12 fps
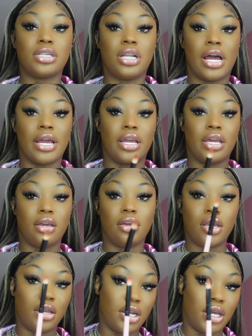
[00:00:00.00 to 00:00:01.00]
like
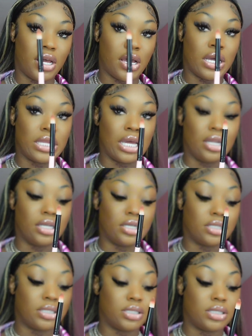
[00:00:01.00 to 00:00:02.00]
any kind that
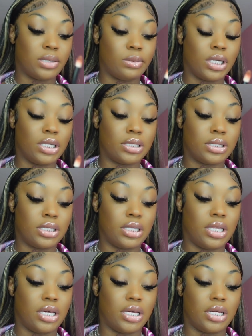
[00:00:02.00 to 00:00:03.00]
looks similar to
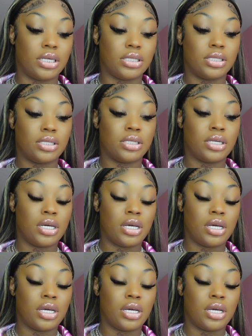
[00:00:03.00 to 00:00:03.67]
this,